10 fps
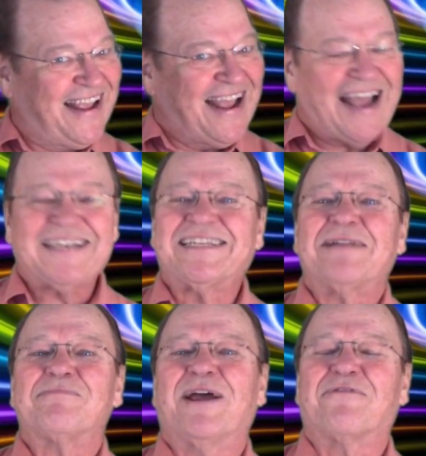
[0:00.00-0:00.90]
That's
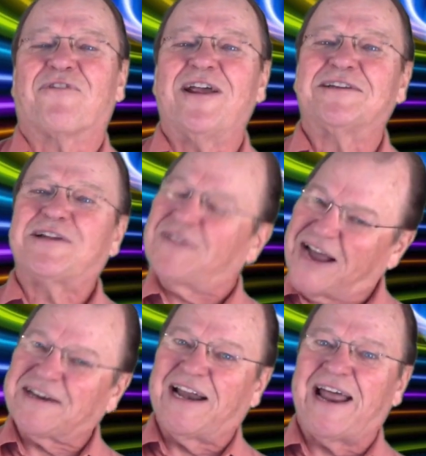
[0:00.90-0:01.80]
it, my friends. I've
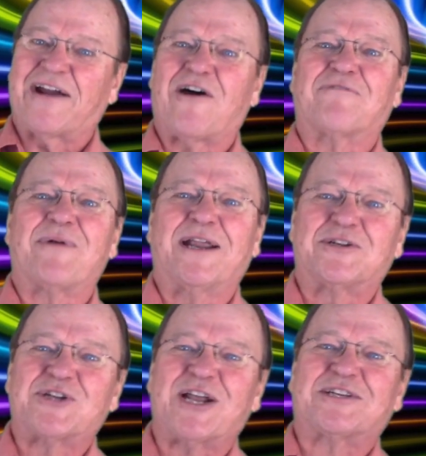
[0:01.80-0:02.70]
gotten a lot off my
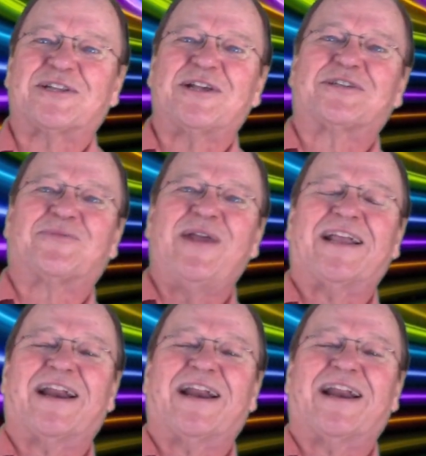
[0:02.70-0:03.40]
chest this week,